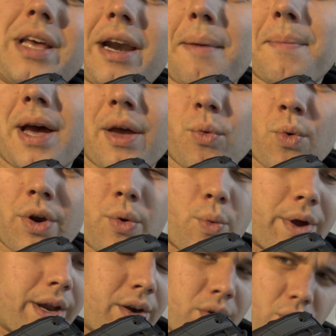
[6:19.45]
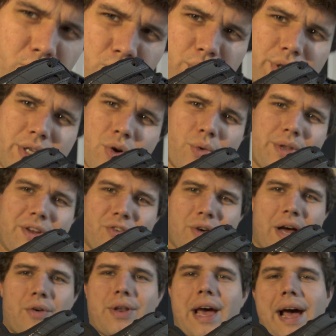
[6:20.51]
that I might want to wear really only
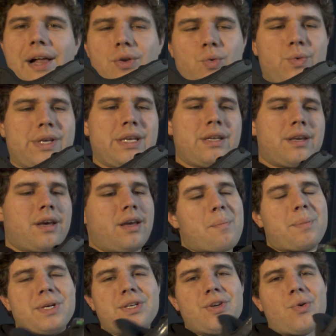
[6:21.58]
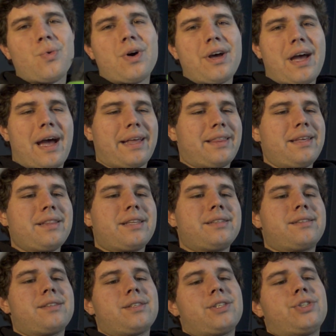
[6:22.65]
around Halloween. But you know what? I think
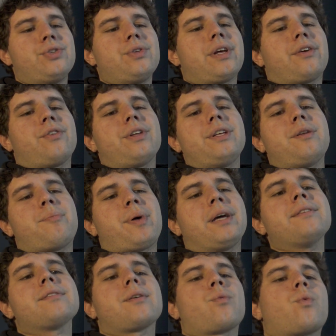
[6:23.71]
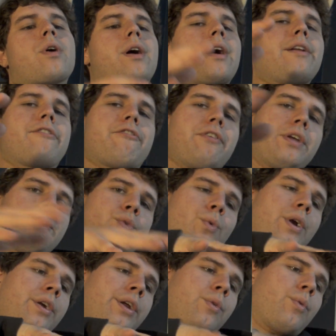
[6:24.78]
this is a shoe that really depends on what kind of fit you're
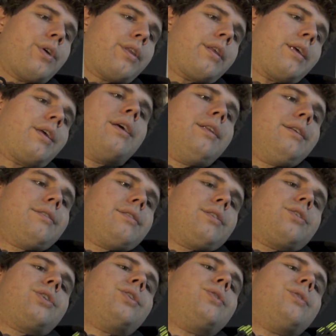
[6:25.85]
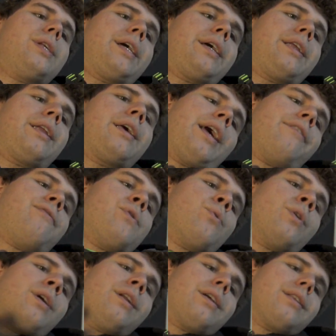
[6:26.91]
wearing with it. This is a shoe that if you're
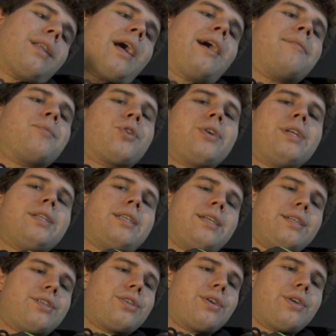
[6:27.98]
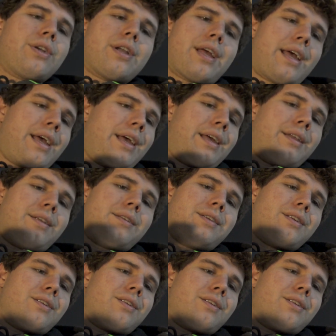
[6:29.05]
wearing a lime green t-shirt and